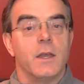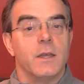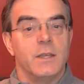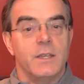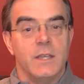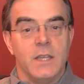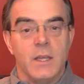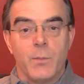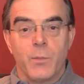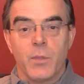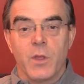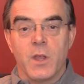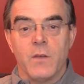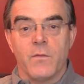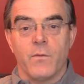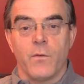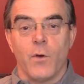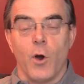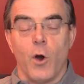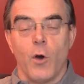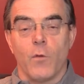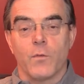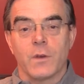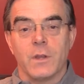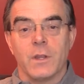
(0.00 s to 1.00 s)
deeply
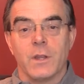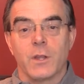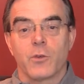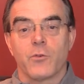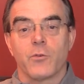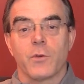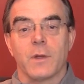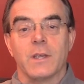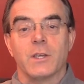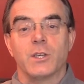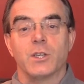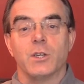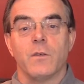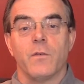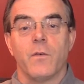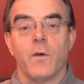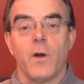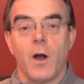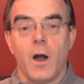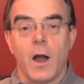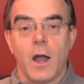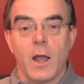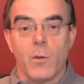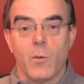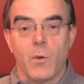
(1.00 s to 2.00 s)
involved in the creation of
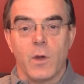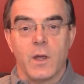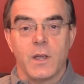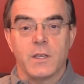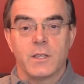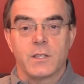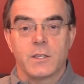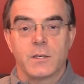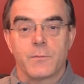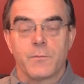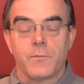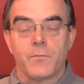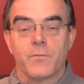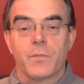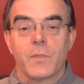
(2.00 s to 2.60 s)
highways,